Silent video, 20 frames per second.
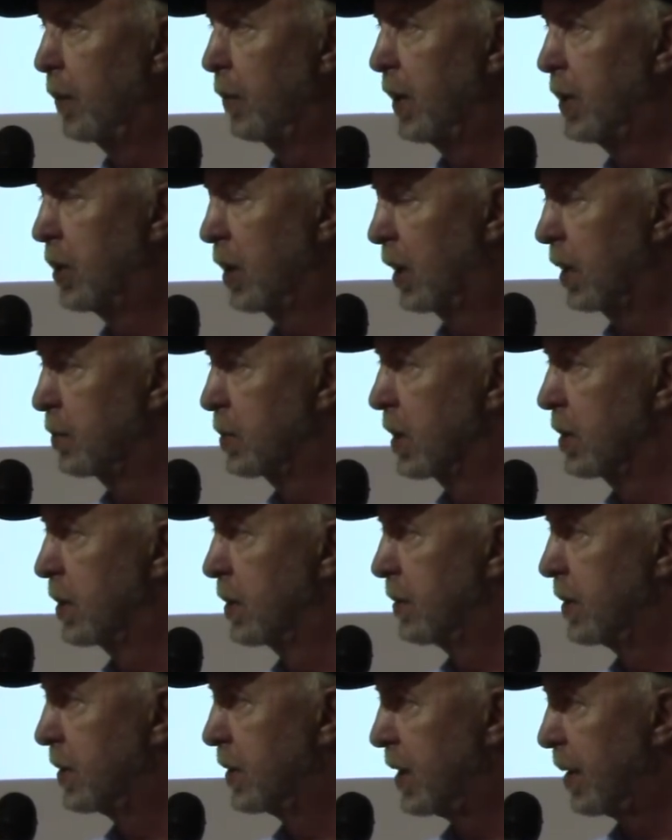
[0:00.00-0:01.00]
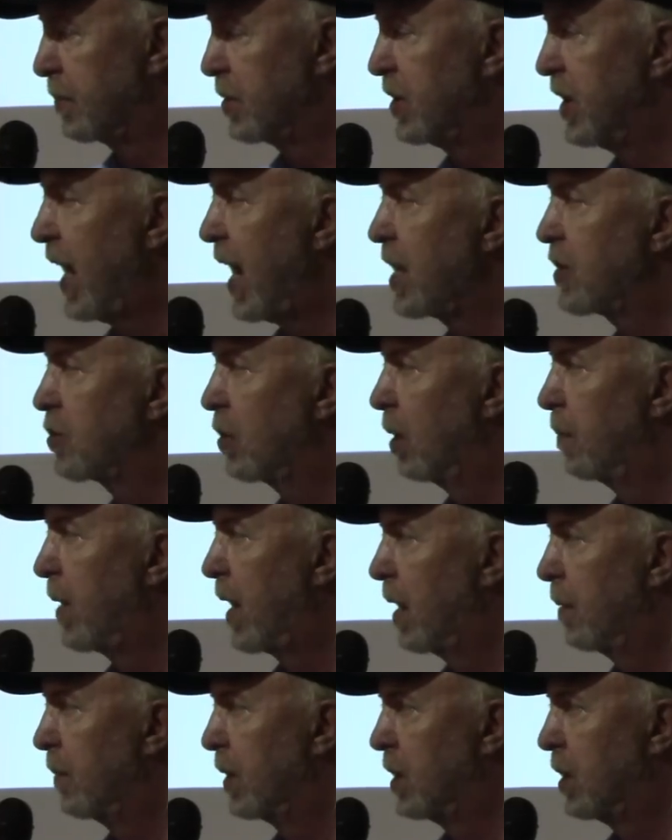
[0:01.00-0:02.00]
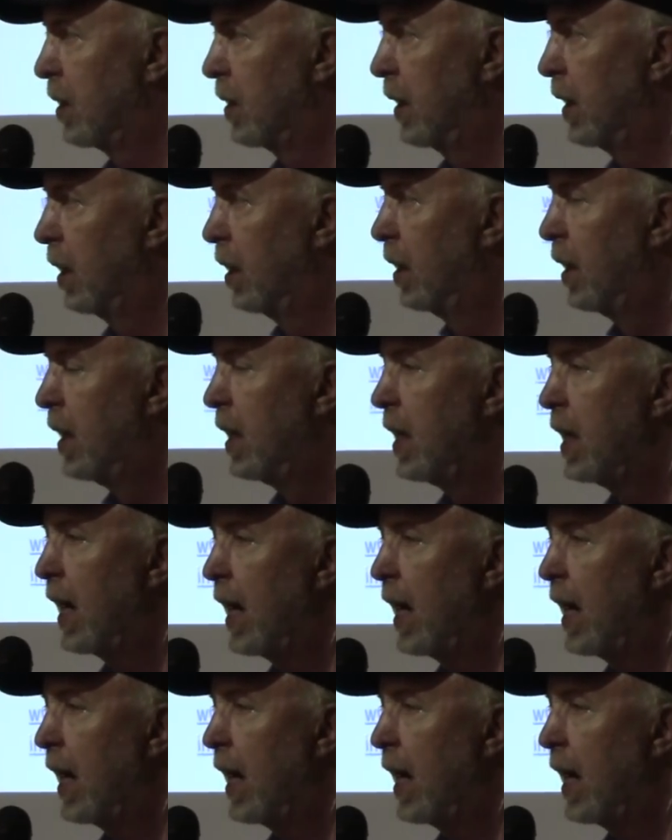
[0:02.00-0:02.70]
We took a substantial amount of material